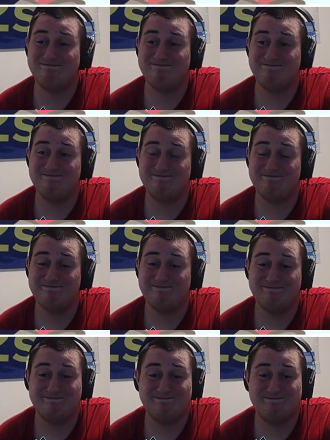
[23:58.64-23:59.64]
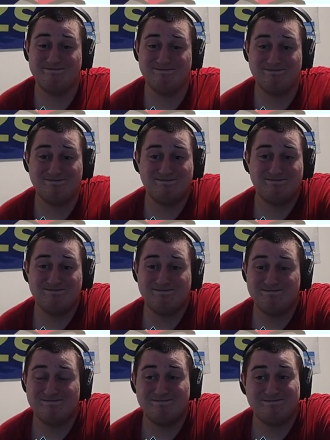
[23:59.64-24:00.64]

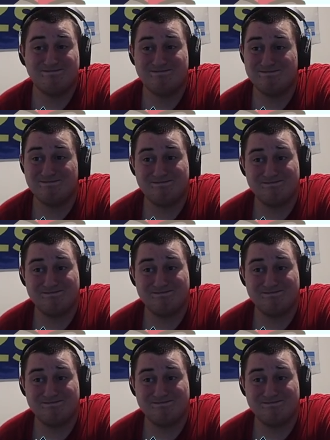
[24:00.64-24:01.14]
(silence)